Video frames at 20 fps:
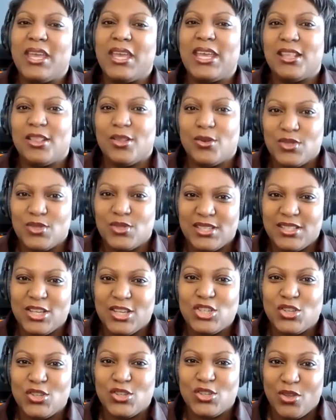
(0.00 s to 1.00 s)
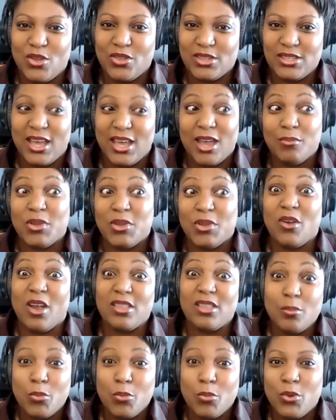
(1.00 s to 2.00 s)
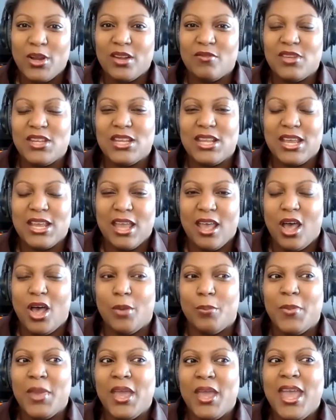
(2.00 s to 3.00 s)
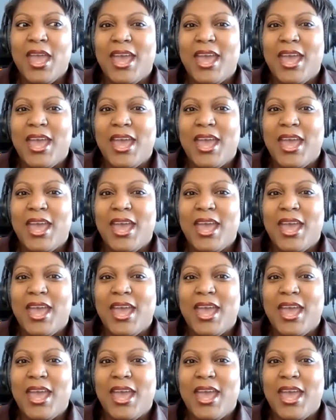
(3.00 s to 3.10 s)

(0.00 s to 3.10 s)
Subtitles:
making those decisions all the time, but you're at the point of needing help.